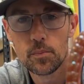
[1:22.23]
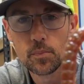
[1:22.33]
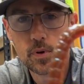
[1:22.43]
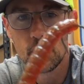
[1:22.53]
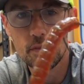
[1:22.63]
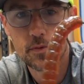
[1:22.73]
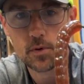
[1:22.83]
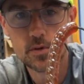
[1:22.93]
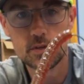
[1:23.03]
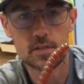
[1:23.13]
Pull it
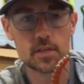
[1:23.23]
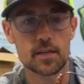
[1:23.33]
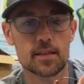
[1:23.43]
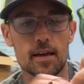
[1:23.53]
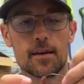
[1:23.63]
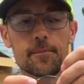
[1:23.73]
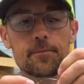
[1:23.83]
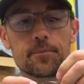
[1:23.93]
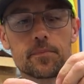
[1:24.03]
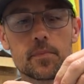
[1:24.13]
through just like that.
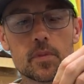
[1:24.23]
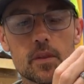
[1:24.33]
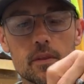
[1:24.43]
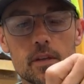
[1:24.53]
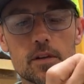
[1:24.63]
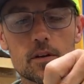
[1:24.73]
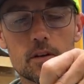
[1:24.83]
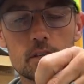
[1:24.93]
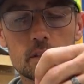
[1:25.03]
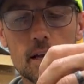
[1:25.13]
Then you're going
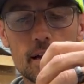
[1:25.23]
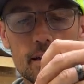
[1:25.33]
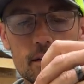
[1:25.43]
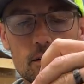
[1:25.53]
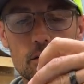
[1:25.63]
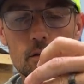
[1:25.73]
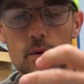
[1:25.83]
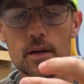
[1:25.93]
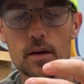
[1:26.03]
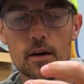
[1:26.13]
to slide it all the
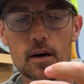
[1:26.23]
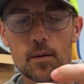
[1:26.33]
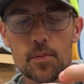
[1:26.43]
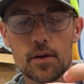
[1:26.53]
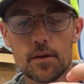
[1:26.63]
way up,